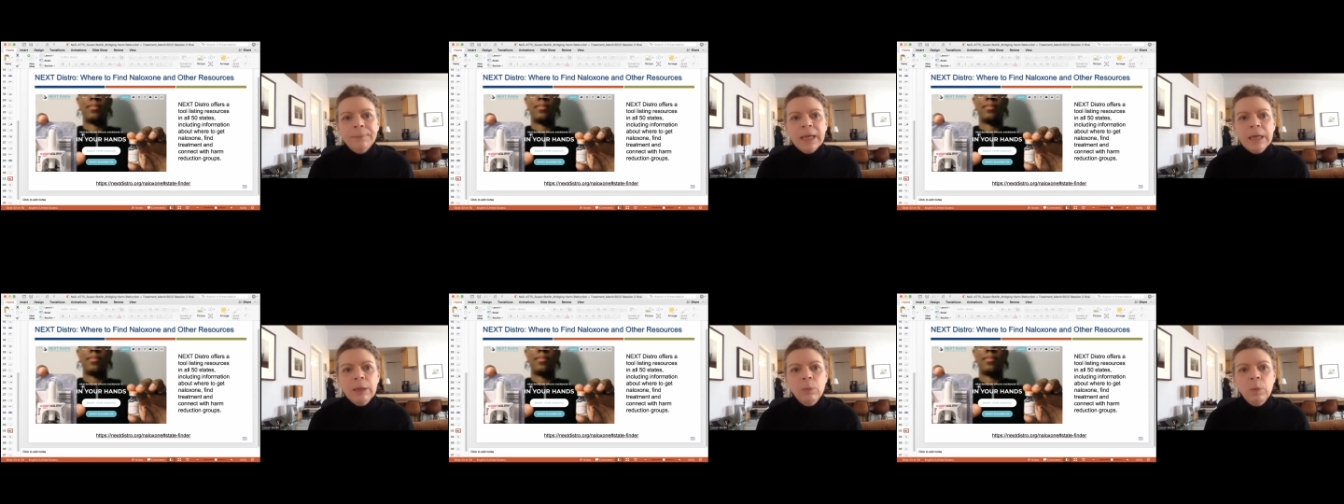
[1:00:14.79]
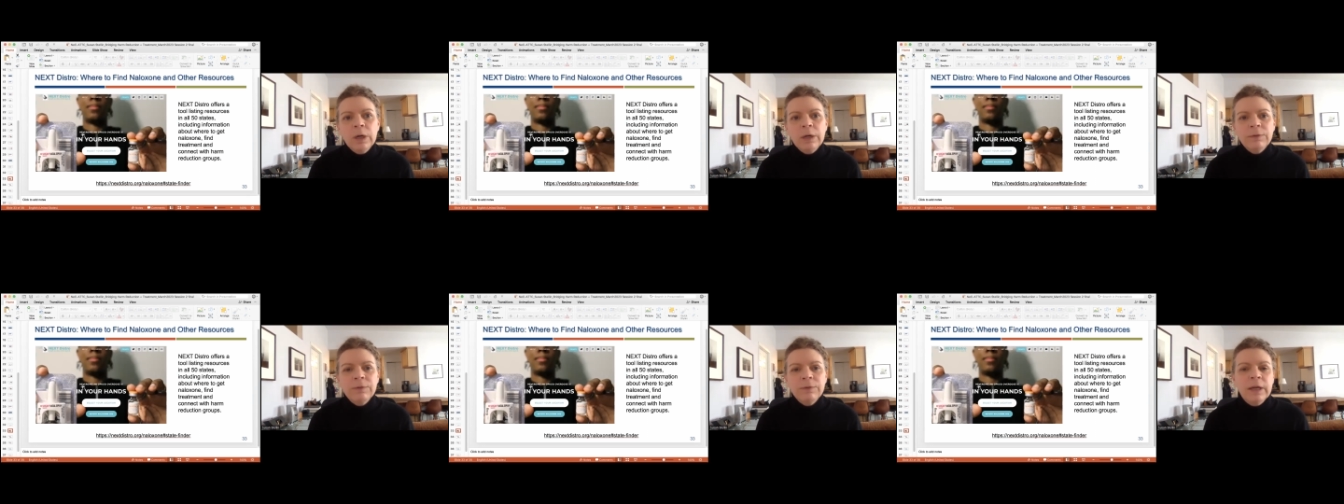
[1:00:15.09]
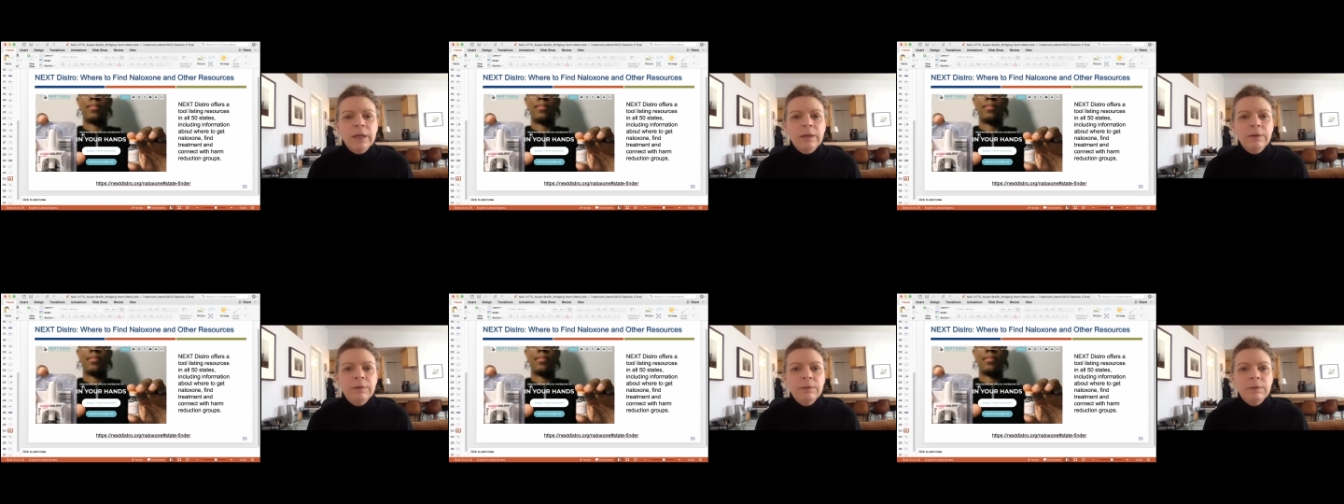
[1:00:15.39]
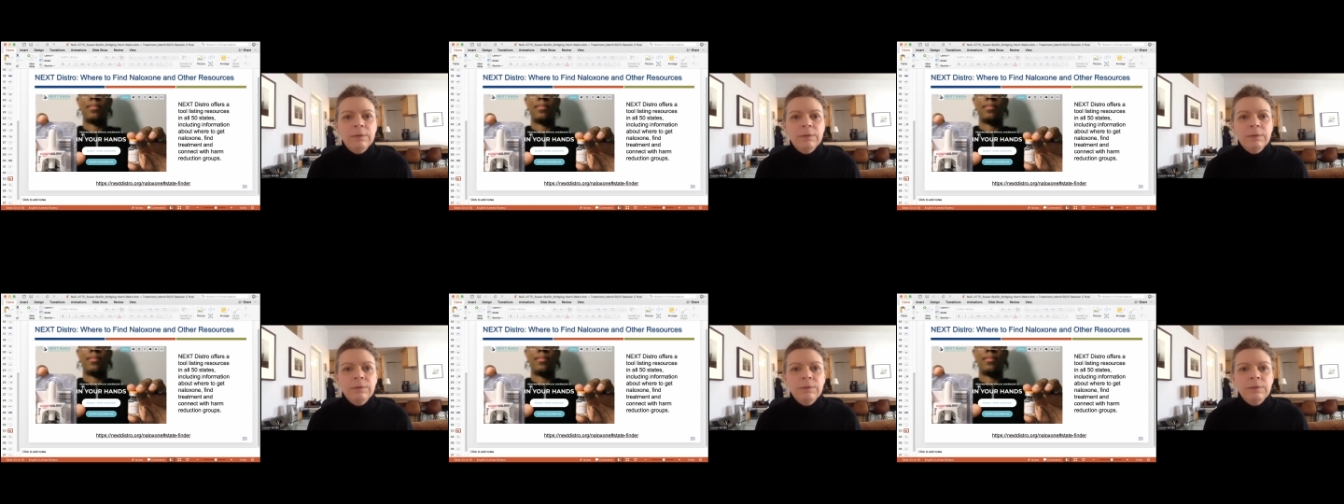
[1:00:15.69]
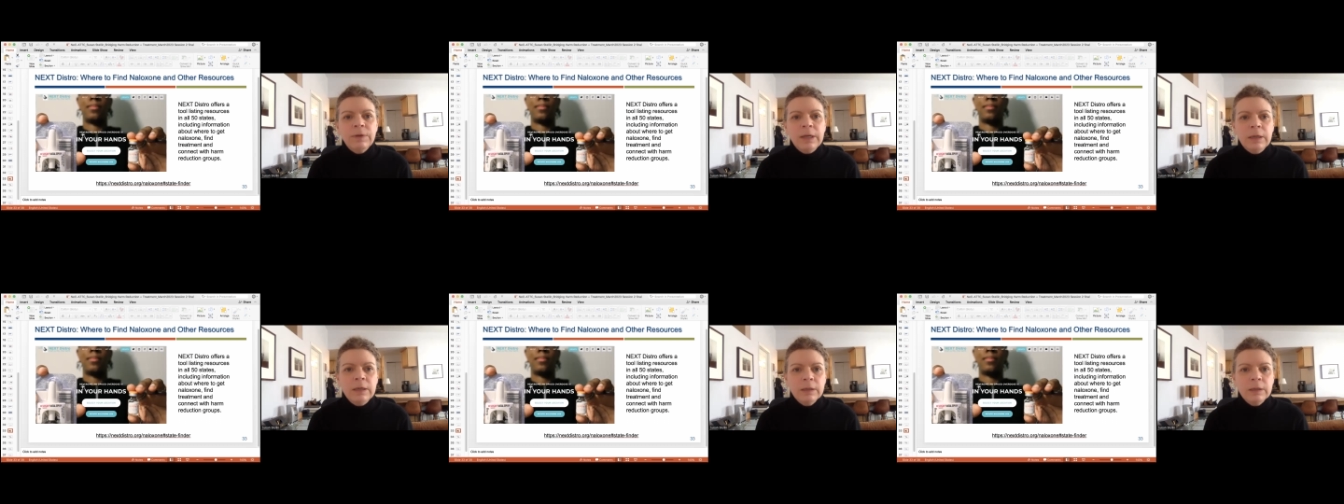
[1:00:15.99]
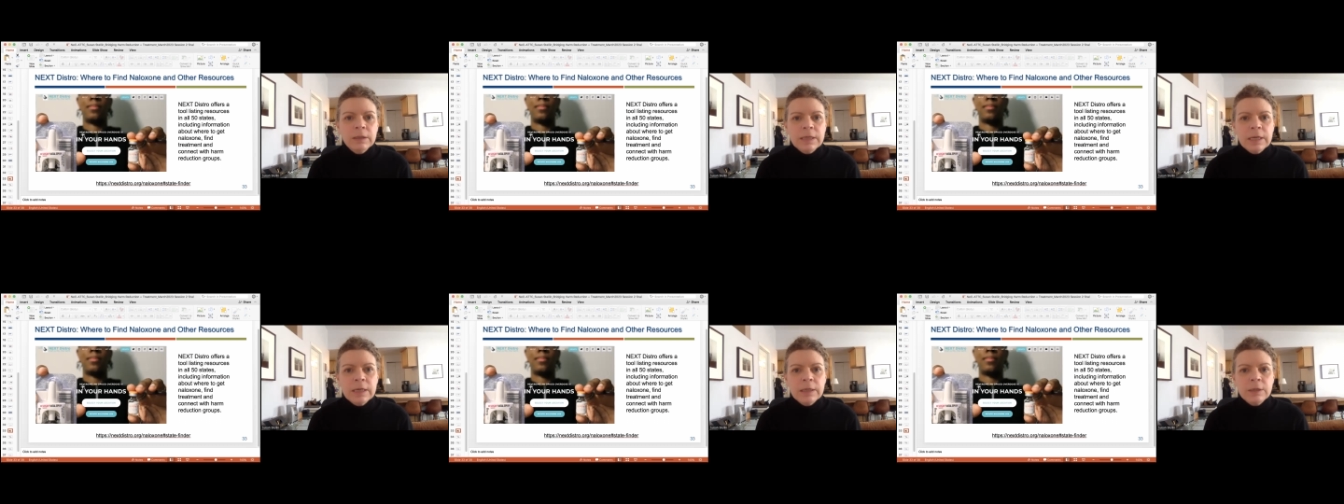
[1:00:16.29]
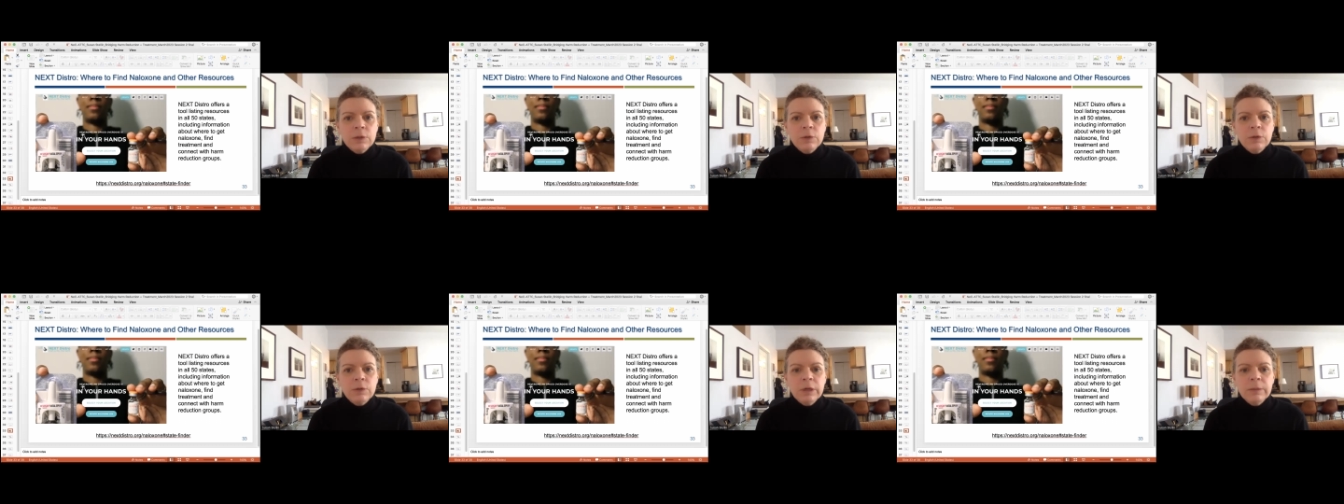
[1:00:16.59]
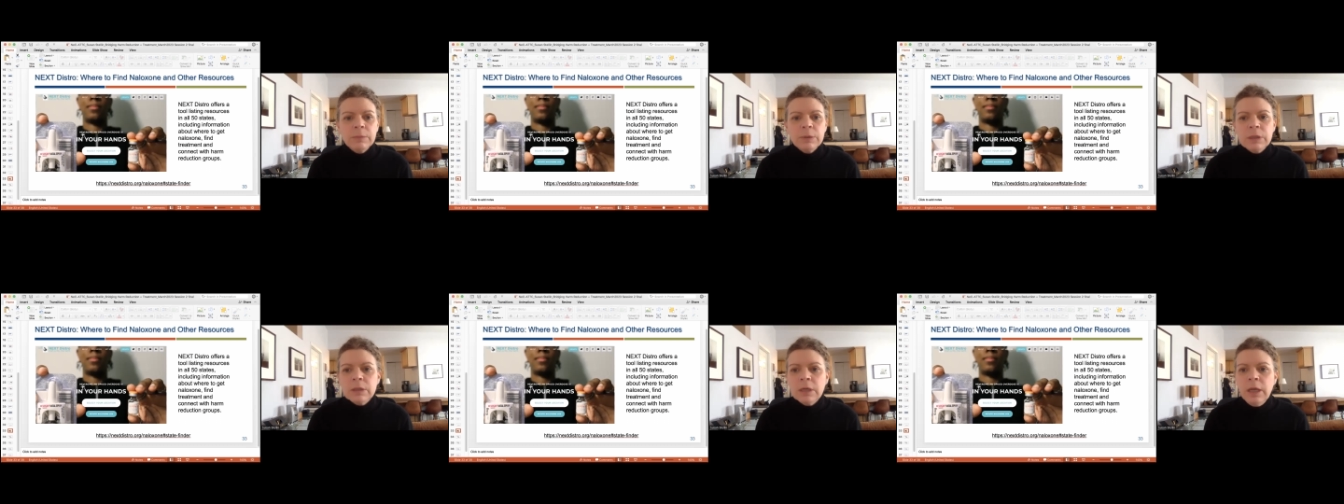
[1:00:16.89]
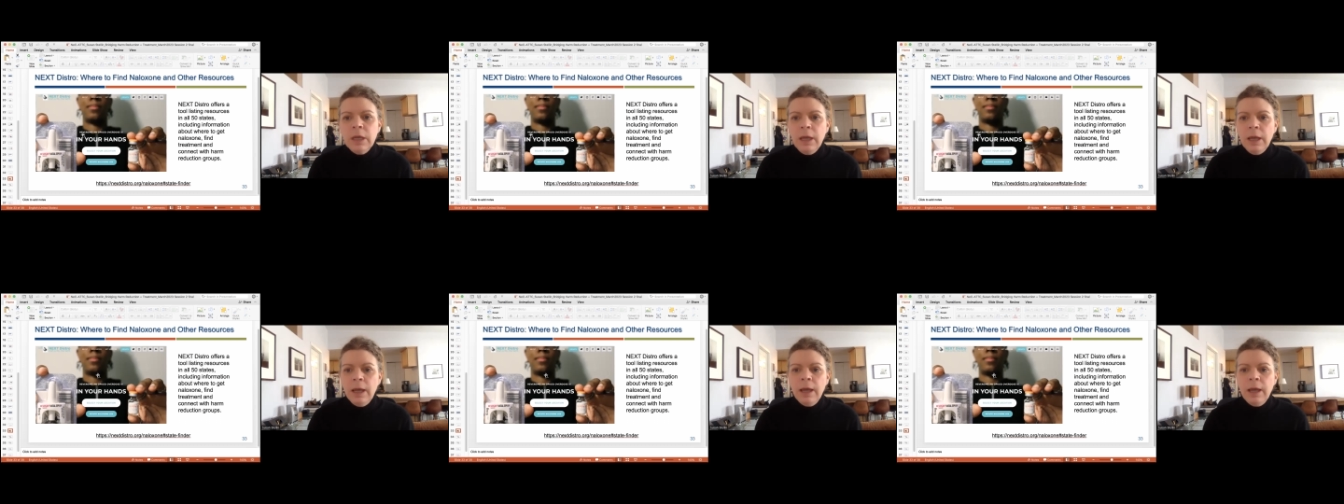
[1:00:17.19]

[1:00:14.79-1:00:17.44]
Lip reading: where to find fentanyl test strips.